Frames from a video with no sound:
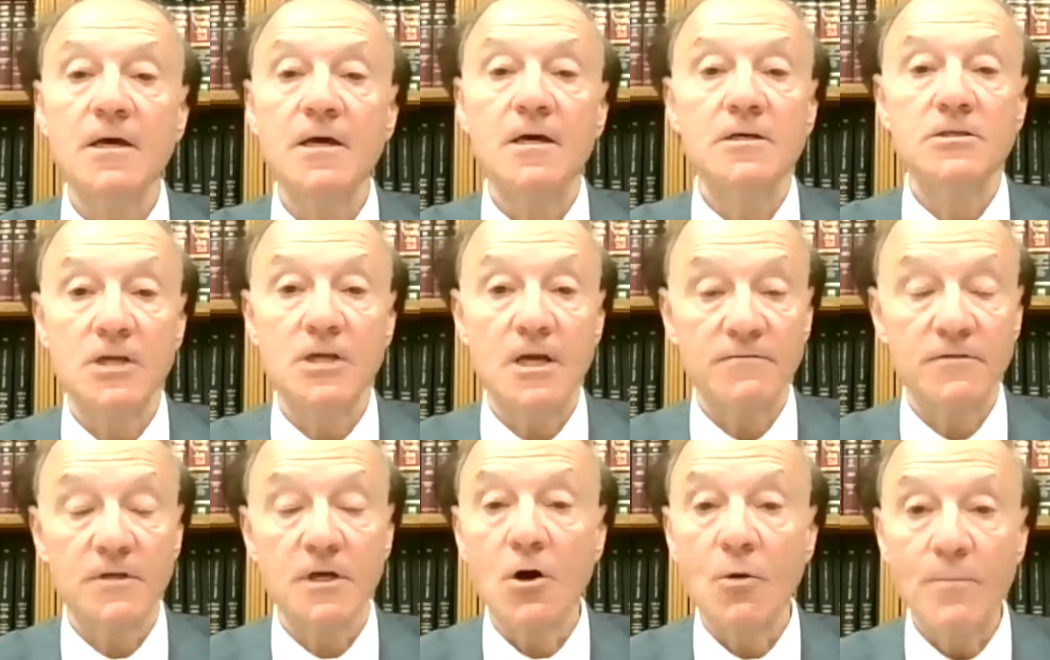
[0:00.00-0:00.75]
So you have
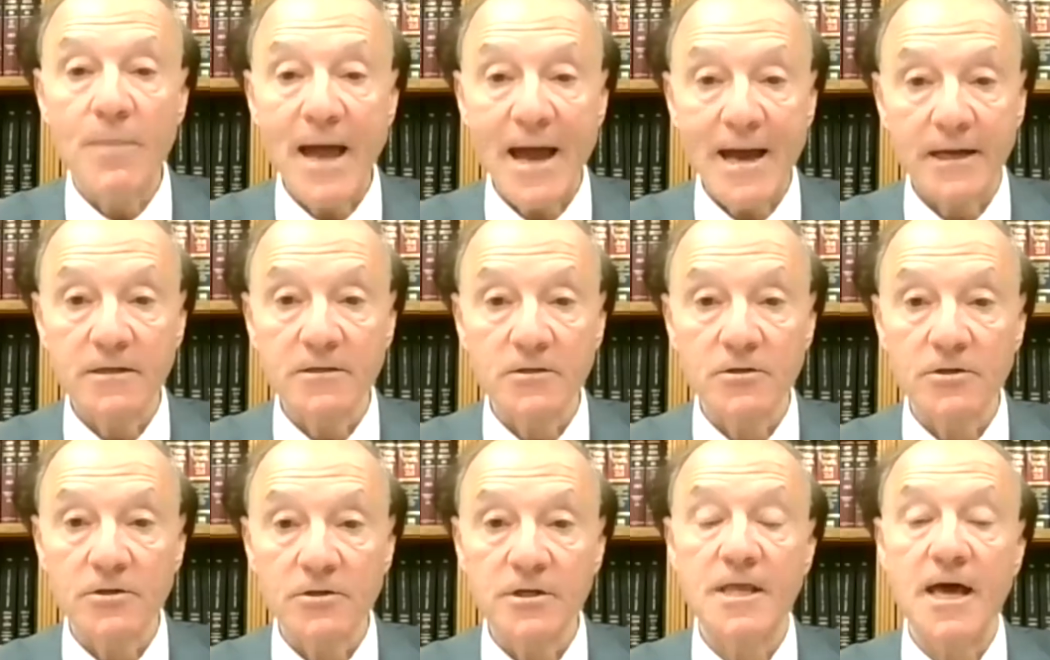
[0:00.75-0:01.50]
to go back and
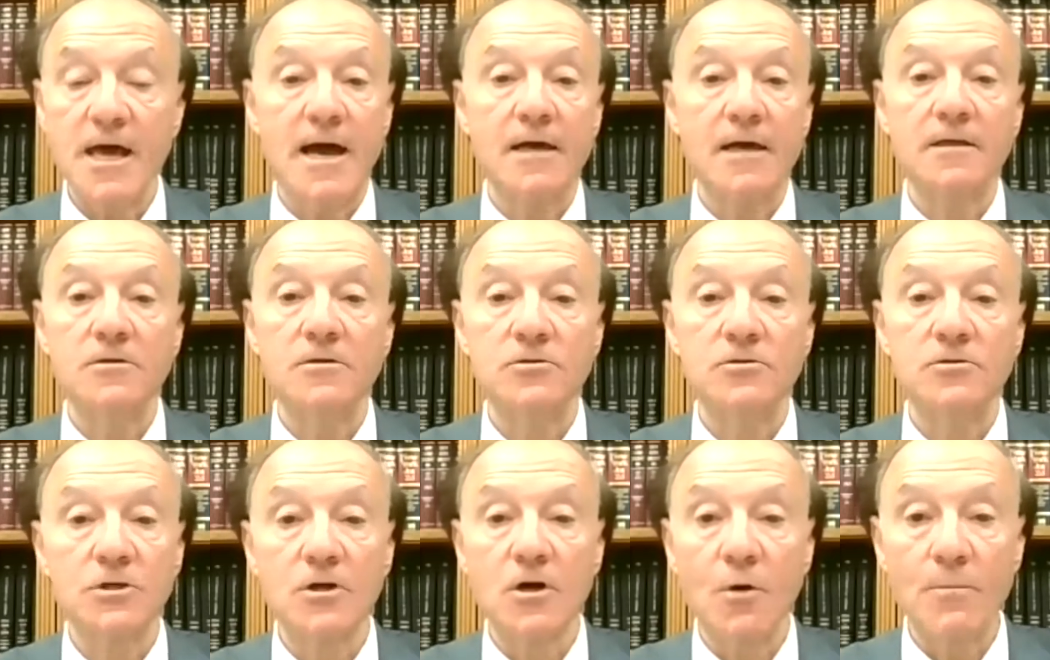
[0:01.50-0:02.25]
look at that. You
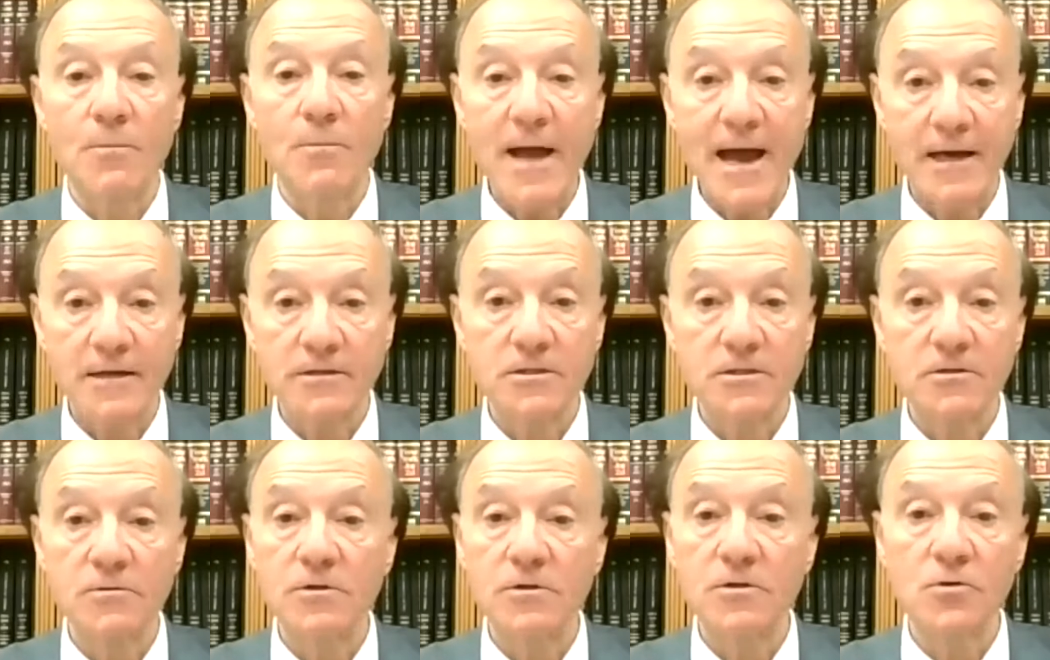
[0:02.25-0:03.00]
should go back
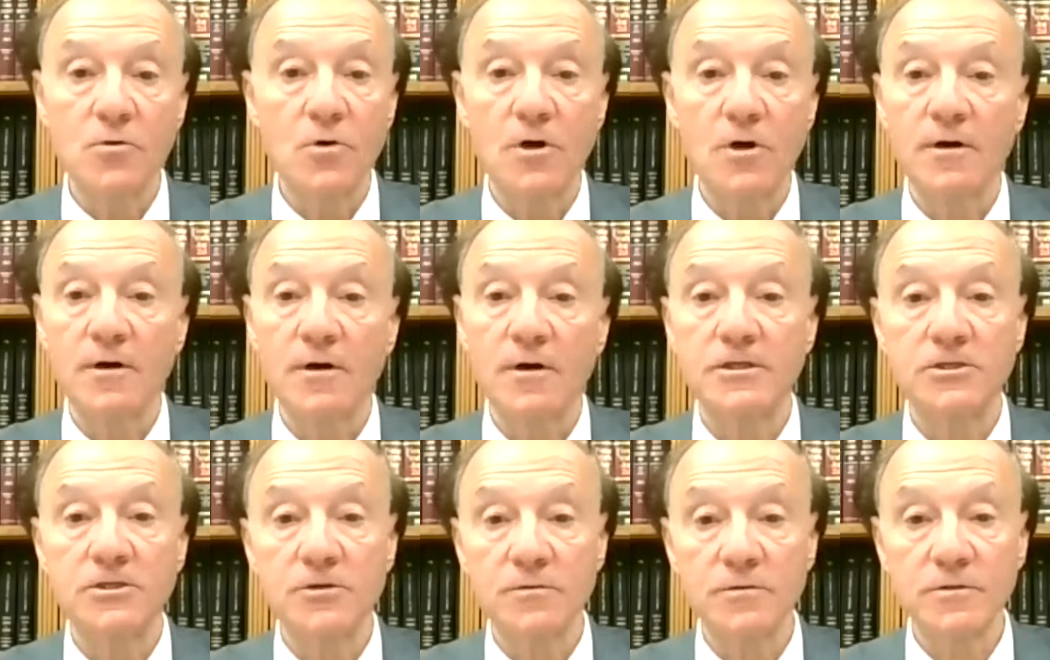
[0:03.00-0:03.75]
to your
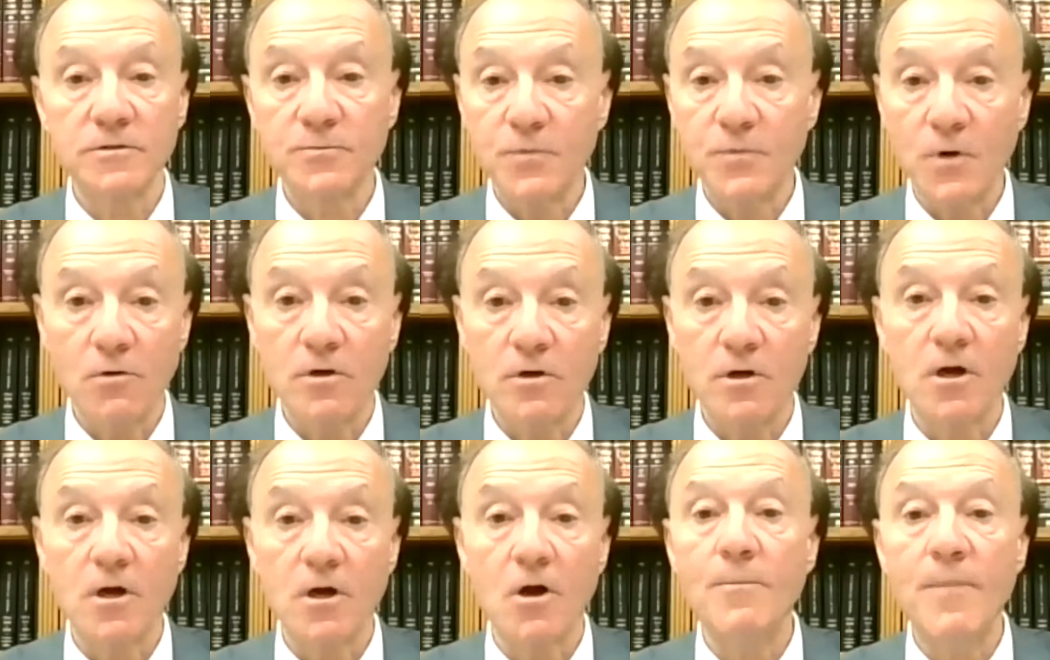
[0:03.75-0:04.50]
insurance broker,
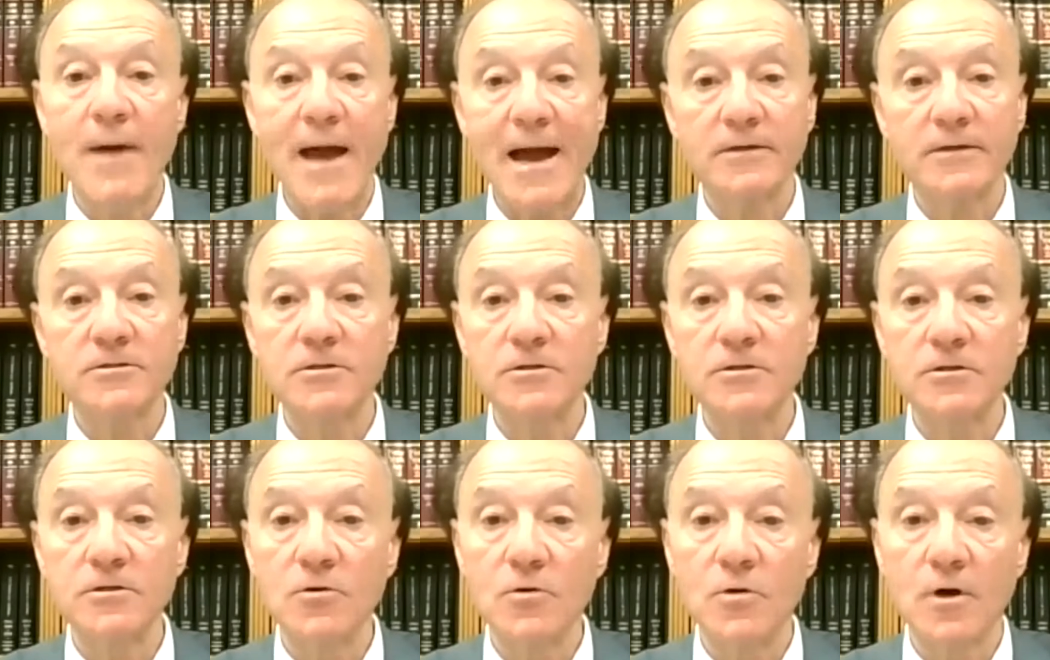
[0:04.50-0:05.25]
go back to
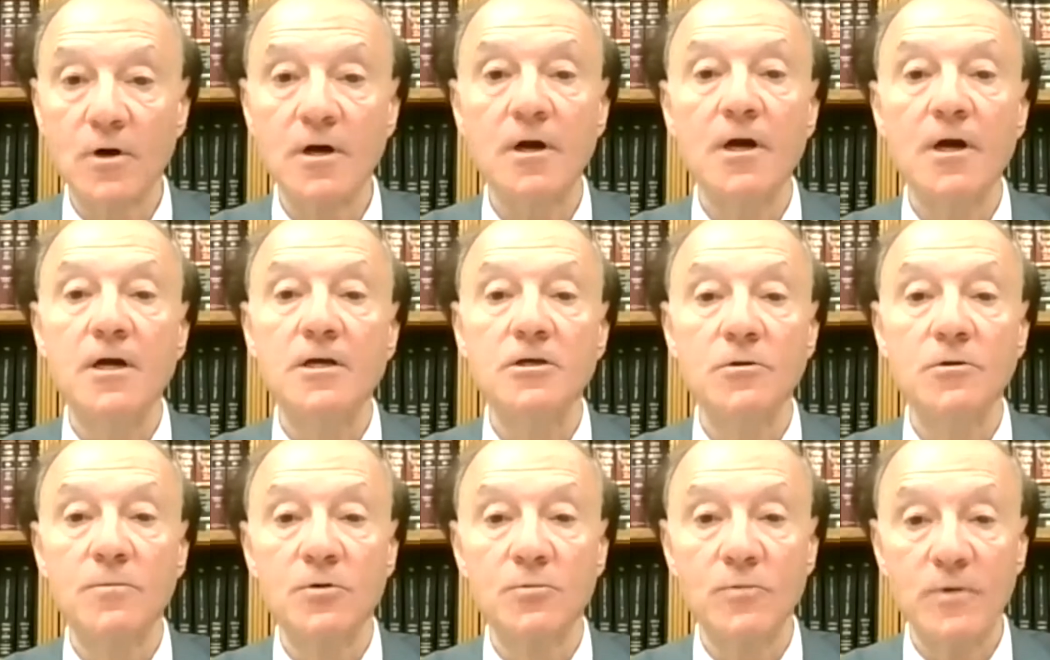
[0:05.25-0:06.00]
your
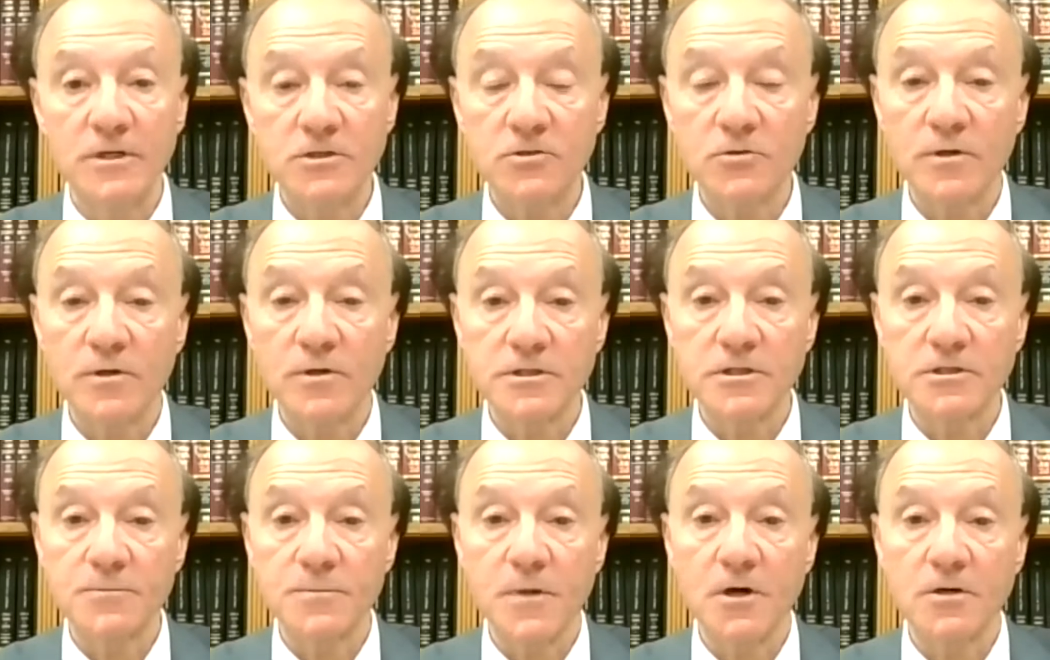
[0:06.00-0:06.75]
human
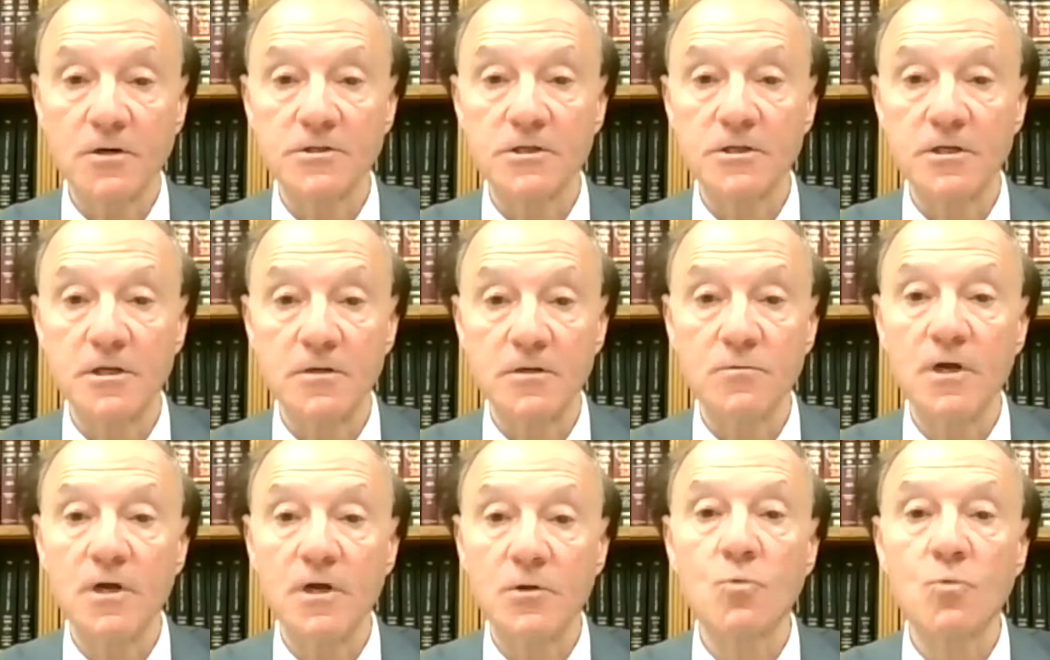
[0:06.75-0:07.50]
resources person
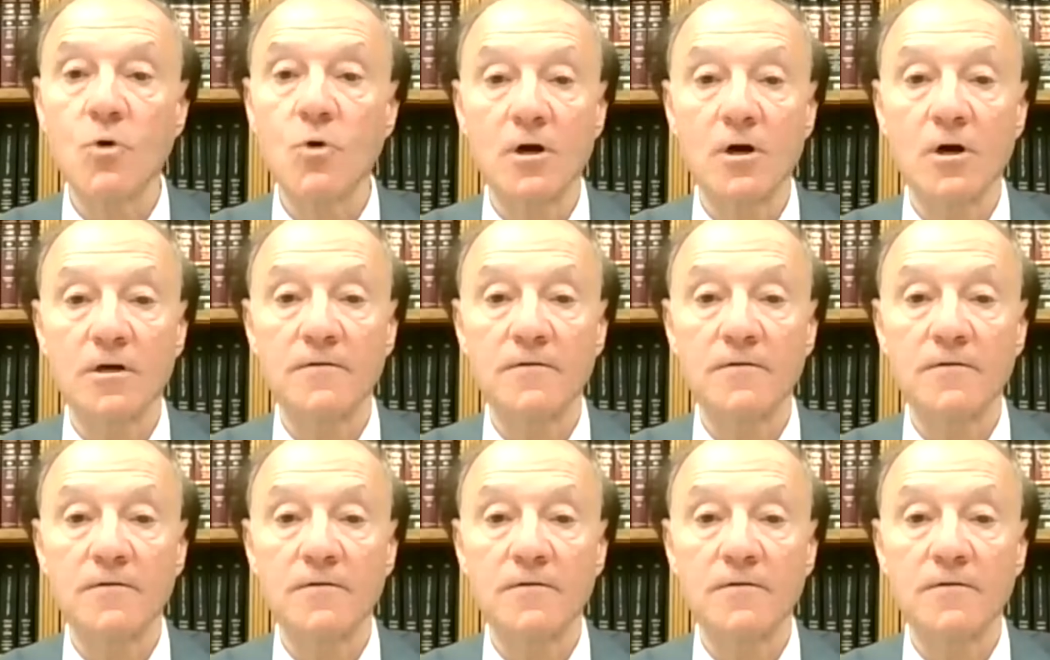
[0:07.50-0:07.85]
at work.